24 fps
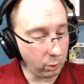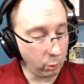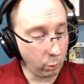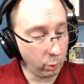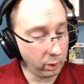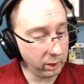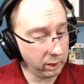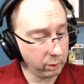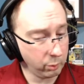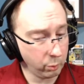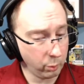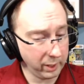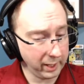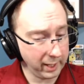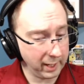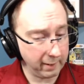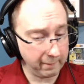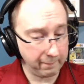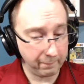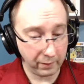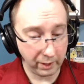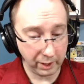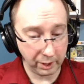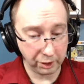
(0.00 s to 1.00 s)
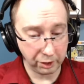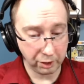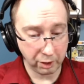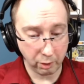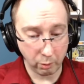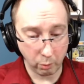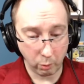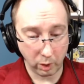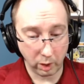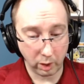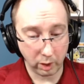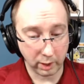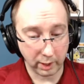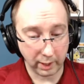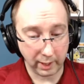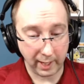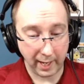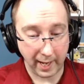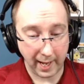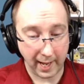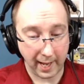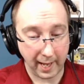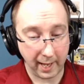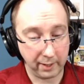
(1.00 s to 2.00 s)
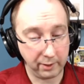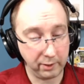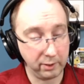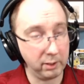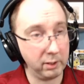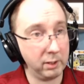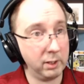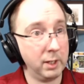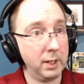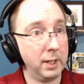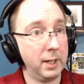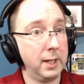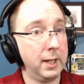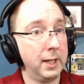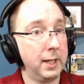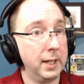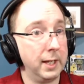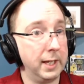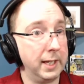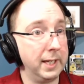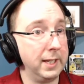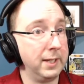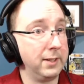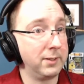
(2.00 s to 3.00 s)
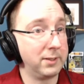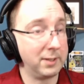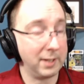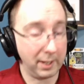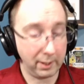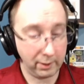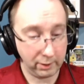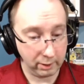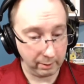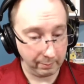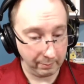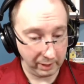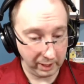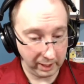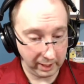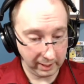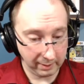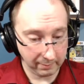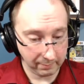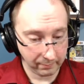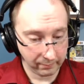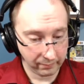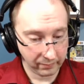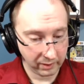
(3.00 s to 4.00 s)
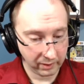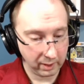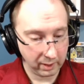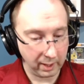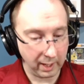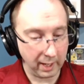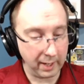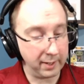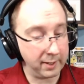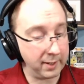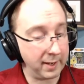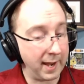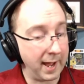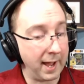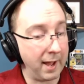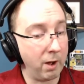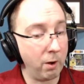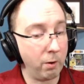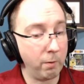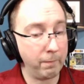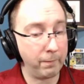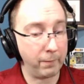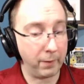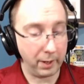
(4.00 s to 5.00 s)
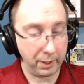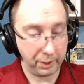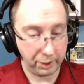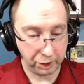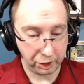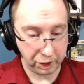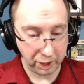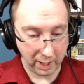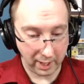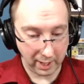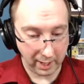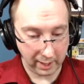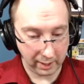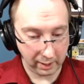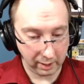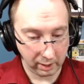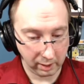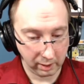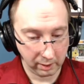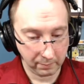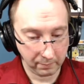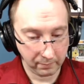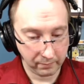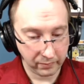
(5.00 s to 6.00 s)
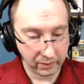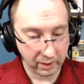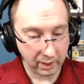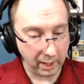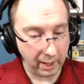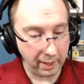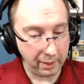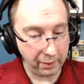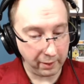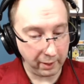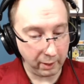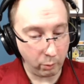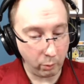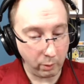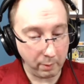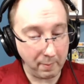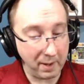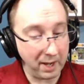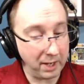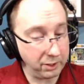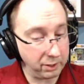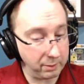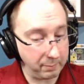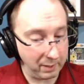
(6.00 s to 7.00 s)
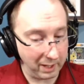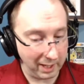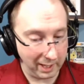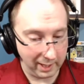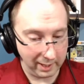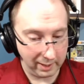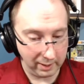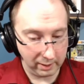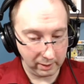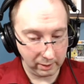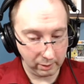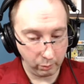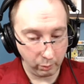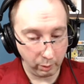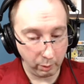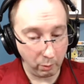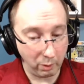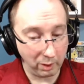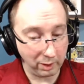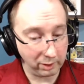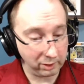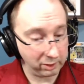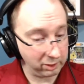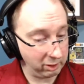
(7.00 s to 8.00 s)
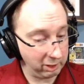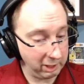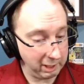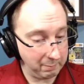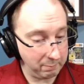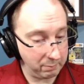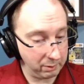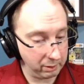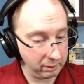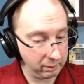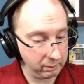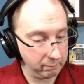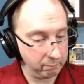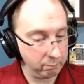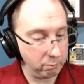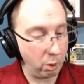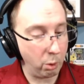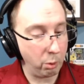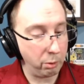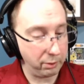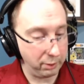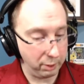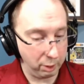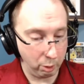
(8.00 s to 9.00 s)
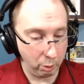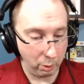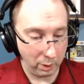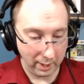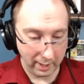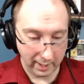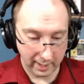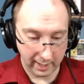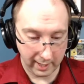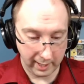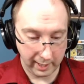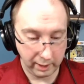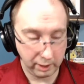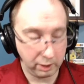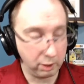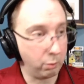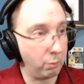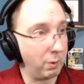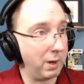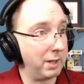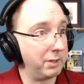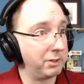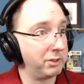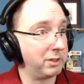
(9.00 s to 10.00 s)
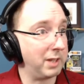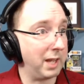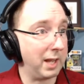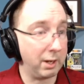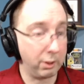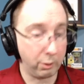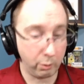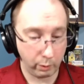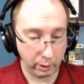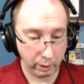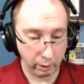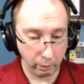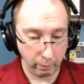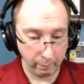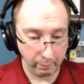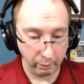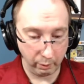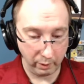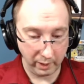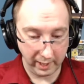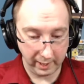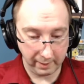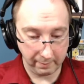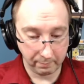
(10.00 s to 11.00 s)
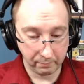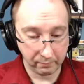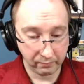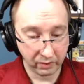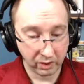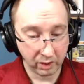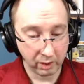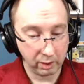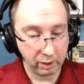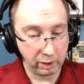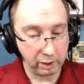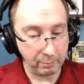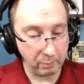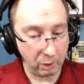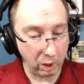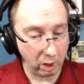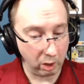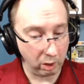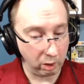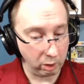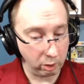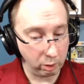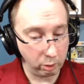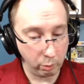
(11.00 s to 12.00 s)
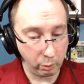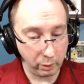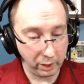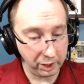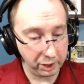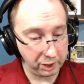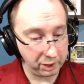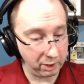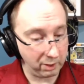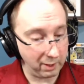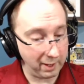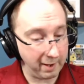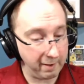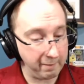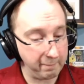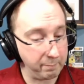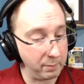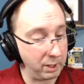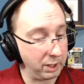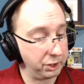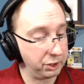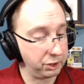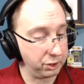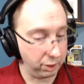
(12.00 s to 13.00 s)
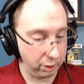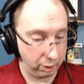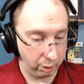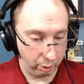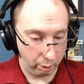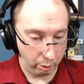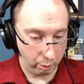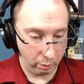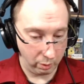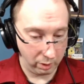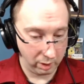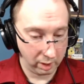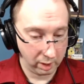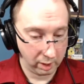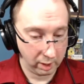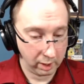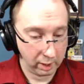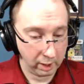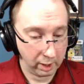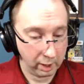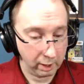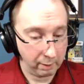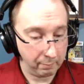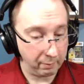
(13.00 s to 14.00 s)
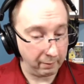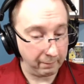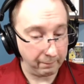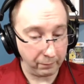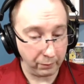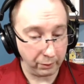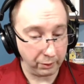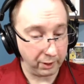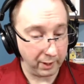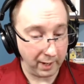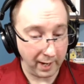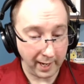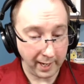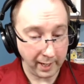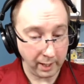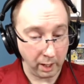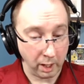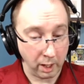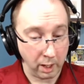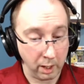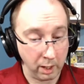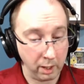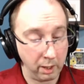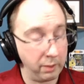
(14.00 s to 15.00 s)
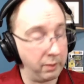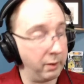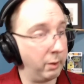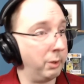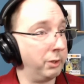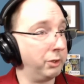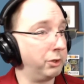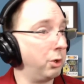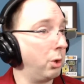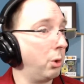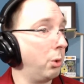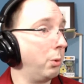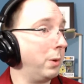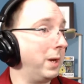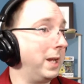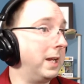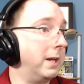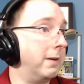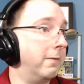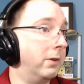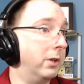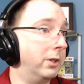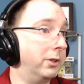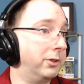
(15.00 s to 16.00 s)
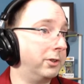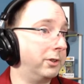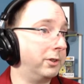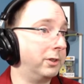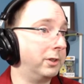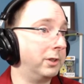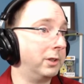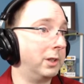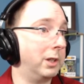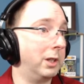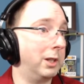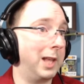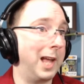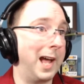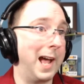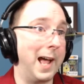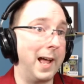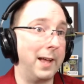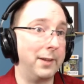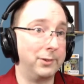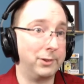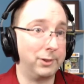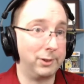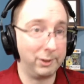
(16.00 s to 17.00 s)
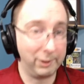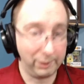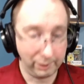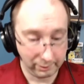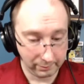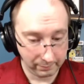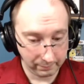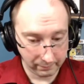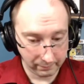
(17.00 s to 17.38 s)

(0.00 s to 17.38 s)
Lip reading: When we had finished the work in hand, he said to me, And now, friend John, I think we may to bed. We want sleep, both you and I, to rest and recuperate. Tomorrow we shall have much to do, but for tonight there is no need of us, alas.